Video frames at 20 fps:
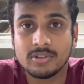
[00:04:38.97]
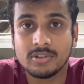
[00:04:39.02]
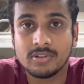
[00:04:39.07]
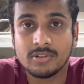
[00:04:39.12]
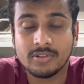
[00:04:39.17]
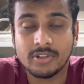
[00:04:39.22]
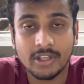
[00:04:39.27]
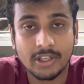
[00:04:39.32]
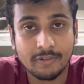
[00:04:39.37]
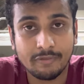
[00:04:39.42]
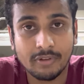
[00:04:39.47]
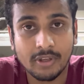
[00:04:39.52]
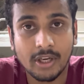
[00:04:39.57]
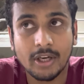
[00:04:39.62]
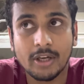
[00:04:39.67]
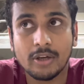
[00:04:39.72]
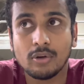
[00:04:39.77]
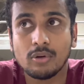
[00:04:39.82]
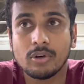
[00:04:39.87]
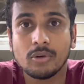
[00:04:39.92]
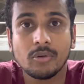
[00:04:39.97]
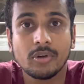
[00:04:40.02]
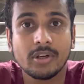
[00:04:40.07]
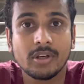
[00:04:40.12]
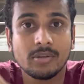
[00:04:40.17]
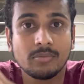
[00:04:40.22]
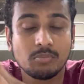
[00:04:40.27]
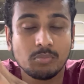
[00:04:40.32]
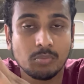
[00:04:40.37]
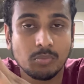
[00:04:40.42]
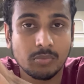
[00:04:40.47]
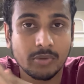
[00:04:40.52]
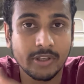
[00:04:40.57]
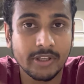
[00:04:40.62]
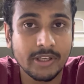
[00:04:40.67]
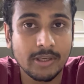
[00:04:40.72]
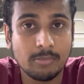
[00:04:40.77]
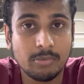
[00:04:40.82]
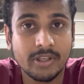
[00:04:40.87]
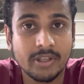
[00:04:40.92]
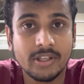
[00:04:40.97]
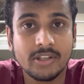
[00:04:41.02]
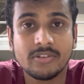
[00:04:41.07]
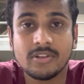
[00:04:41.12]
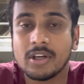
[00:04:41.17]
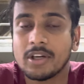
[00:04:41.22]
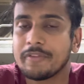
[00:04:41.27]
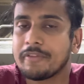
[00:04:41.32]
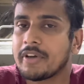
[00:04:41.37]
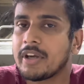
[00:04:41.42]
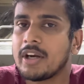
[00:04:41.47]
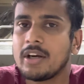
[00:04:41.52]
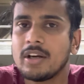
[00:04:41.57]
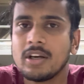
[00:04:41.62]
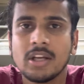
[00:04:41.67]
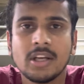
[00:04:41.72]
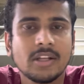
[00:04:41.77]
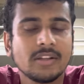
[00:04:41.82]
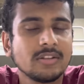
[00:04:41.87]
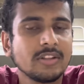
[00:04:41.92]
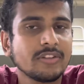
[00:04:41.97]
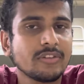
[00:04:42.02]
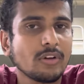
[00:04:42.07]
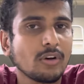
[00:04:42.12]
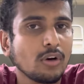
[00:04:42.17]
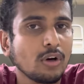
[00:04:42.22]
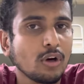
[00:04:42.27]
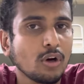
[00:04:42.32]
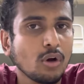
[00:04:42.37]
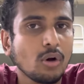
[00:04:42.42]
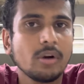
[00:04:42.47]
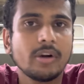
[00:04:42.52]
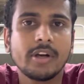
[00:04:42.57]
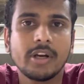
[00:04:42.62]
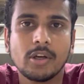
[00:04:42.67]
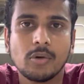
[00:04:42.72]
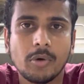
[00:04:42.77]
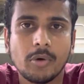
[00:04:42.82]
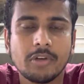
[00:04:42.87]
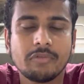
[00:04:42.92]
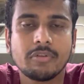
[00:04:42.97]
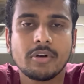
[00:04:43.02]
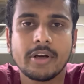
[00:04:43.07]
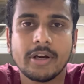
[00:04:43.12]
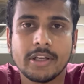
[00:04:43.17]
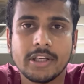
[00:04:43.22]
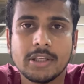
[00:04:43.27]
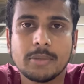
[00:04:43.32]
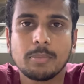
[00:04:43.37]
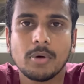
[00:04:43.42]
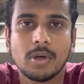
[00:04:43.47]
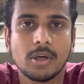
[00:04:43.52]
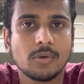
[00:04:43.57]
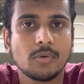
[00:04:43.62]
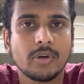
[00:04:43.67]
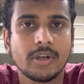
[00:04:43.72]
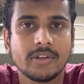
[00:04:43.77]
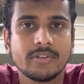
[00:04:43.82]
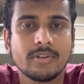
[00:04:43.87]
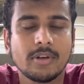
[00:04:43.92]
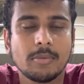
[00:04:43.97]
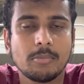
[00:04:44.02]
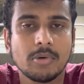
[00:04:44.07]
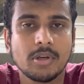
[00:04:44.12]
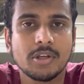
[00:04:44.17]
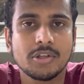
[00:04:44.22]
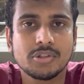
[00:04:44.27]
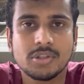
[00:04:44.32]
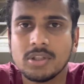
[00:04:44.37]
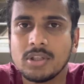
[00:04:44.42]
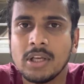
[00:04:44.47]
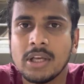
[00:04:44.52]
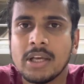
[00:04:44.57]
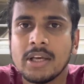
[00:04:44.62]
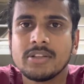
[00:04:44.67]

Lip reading: certificate or your DM degree certificate, these are all not required for EDIC Part 1 examination.